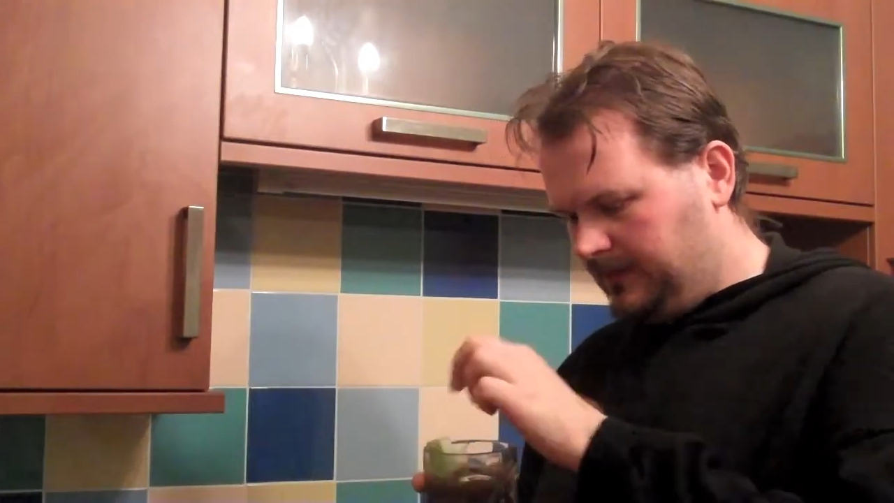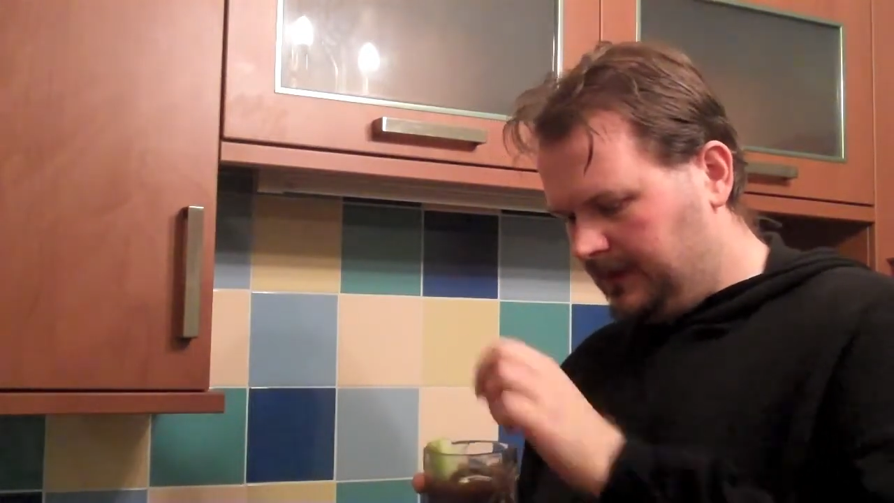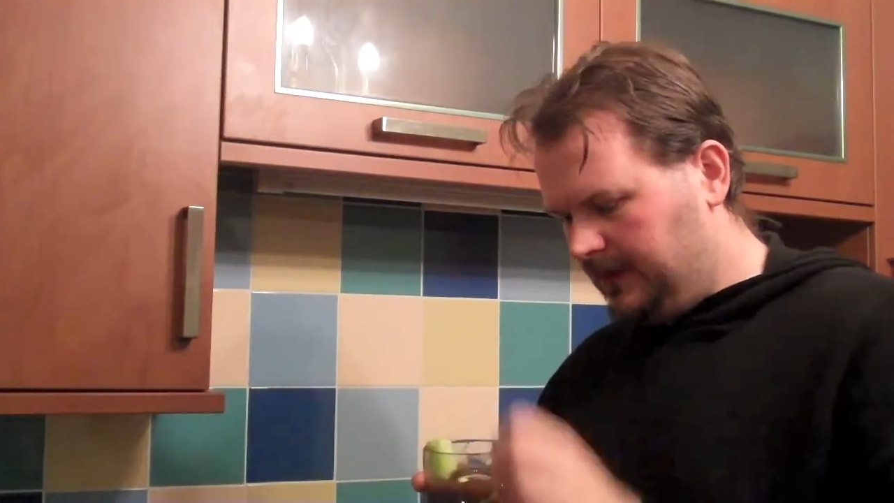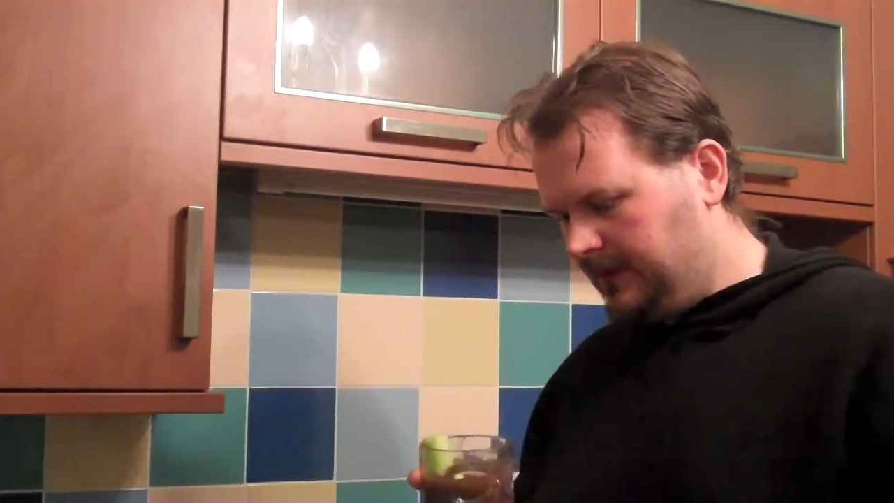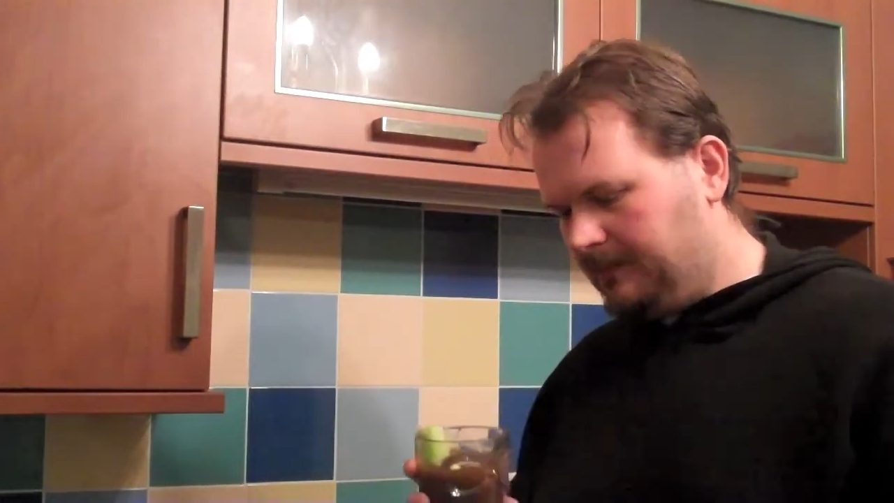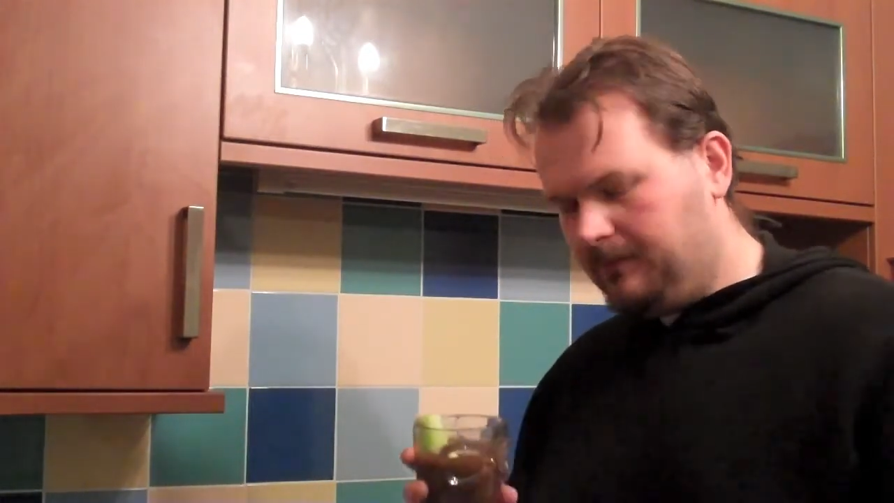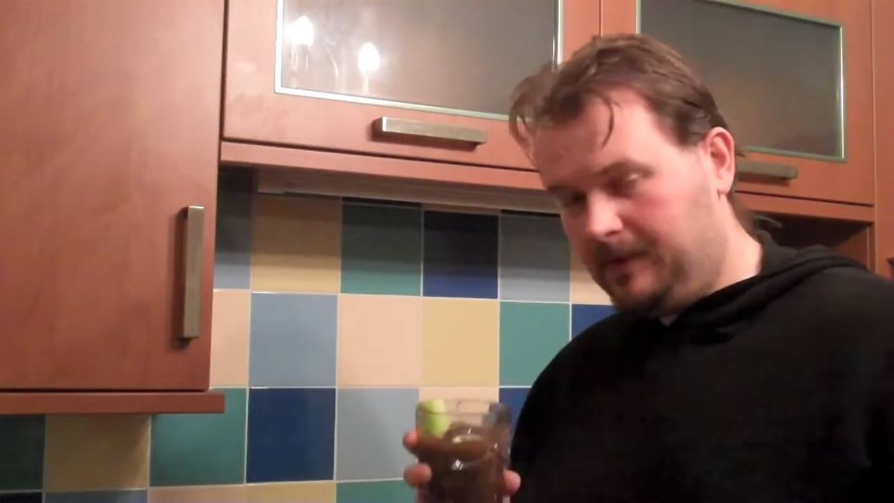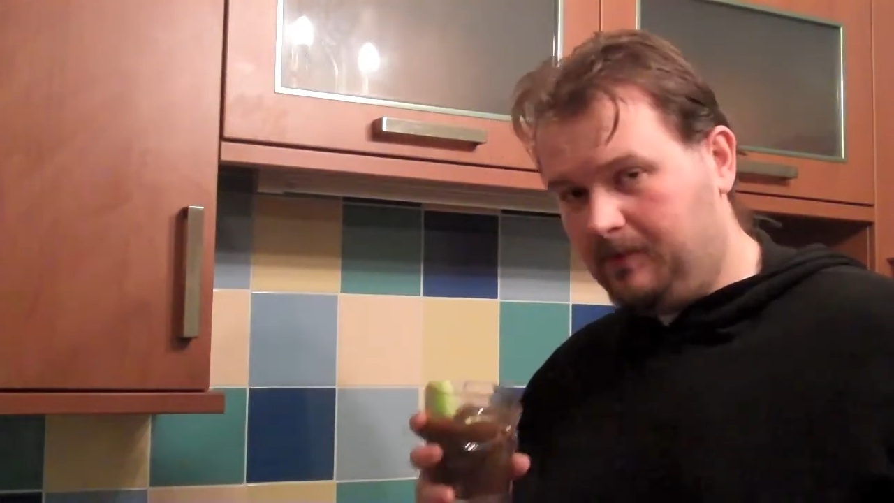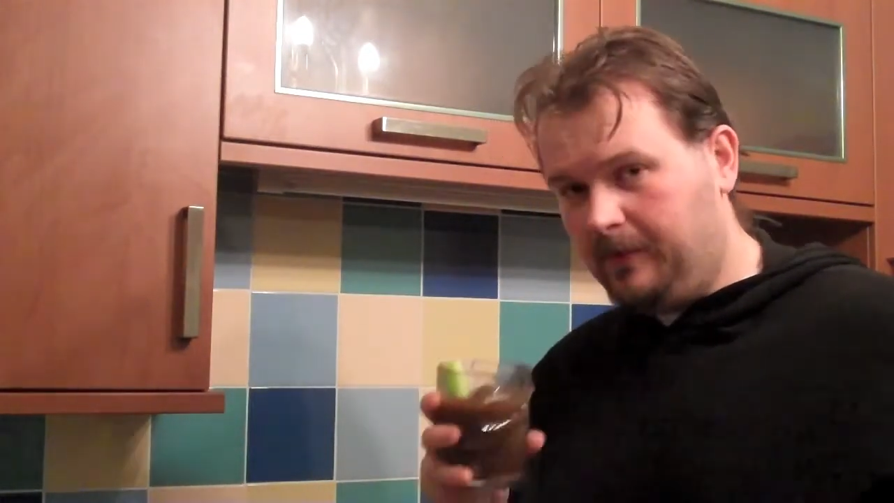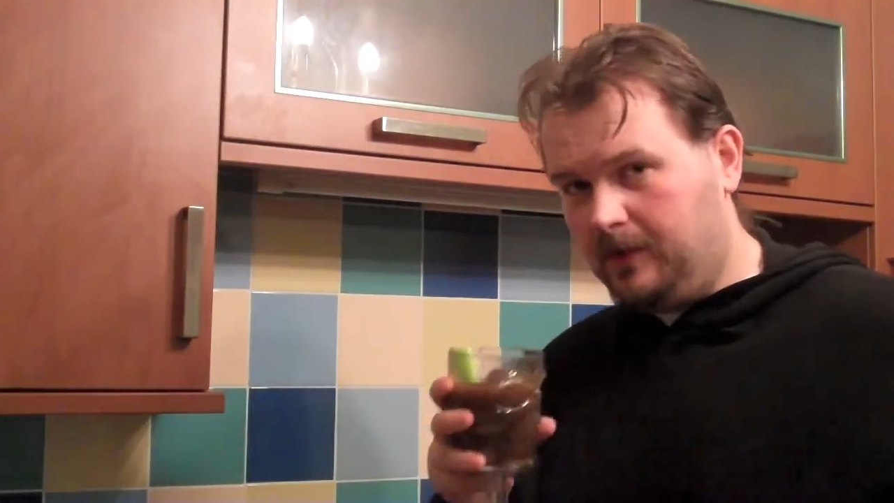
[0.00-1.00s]
at the
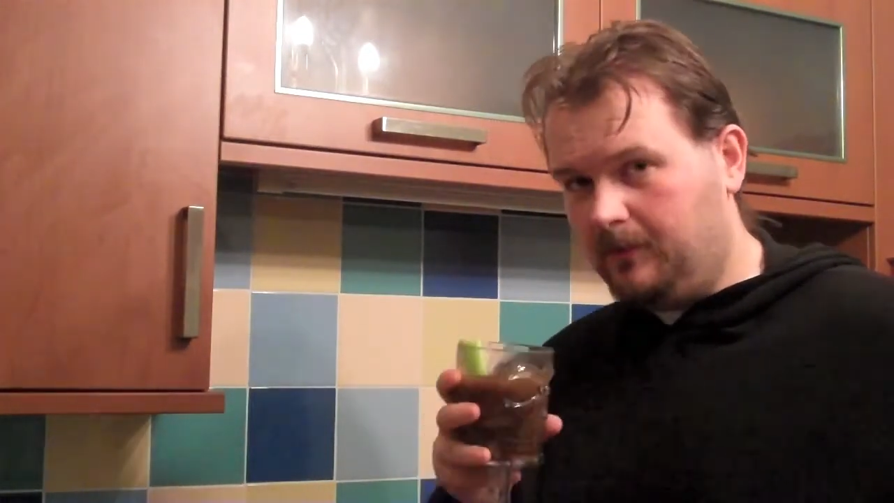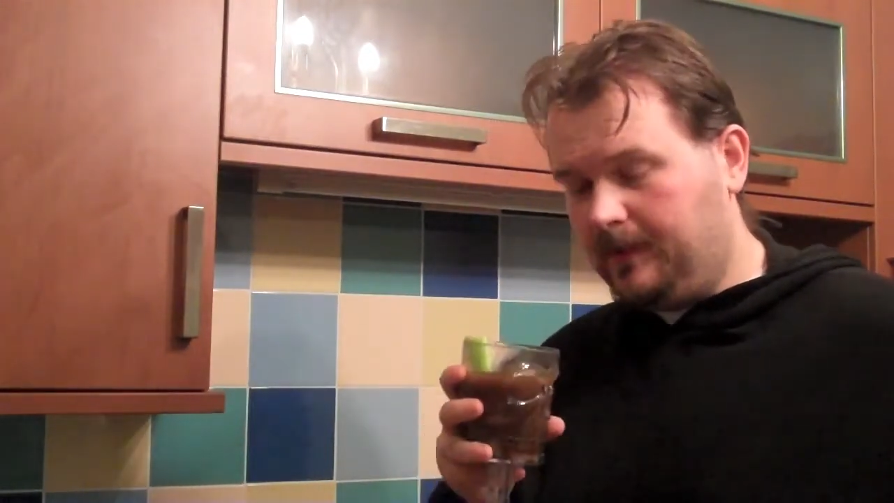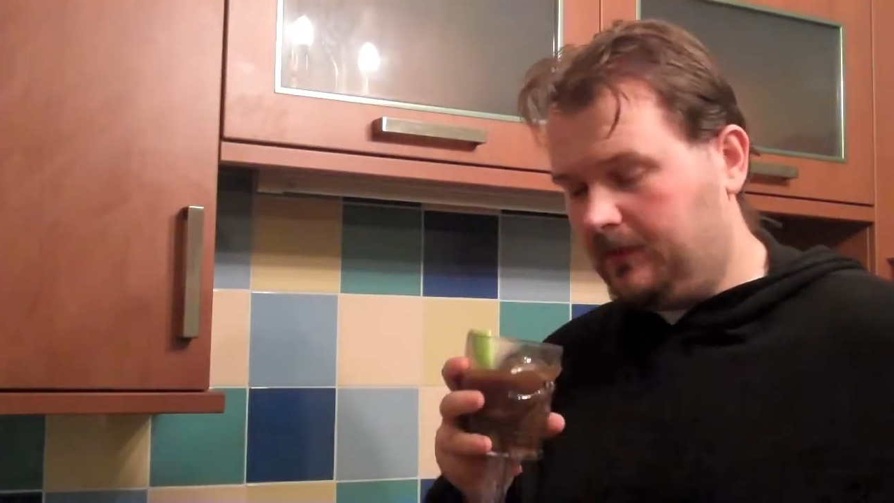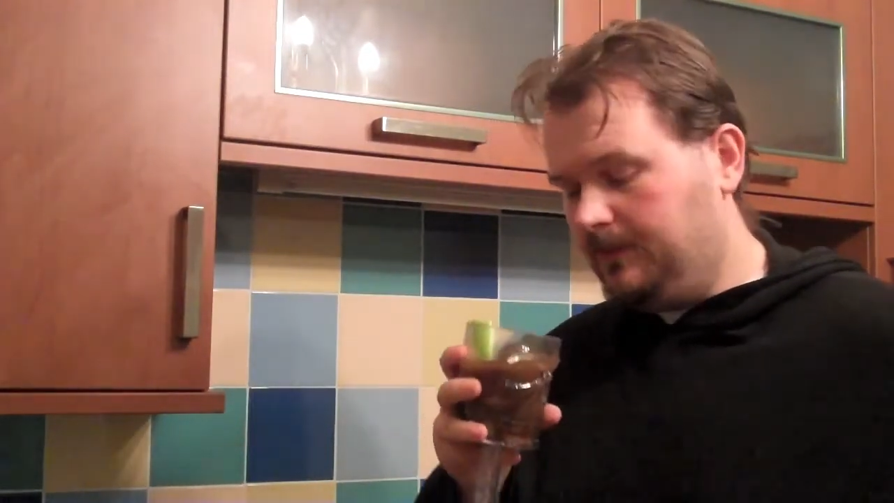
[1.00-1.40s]
point he got back to